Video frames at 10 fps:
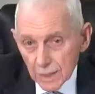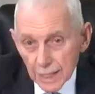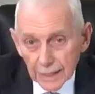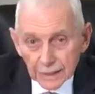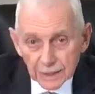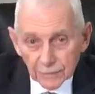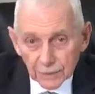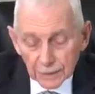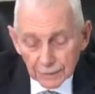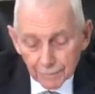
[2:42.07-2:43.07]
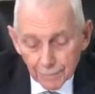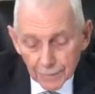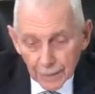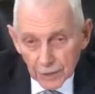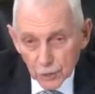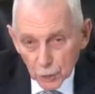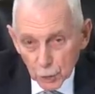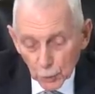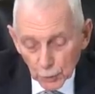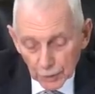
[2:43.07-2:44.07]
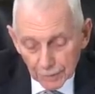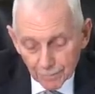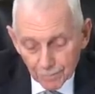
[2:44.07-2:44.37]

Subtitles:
negativity, and security.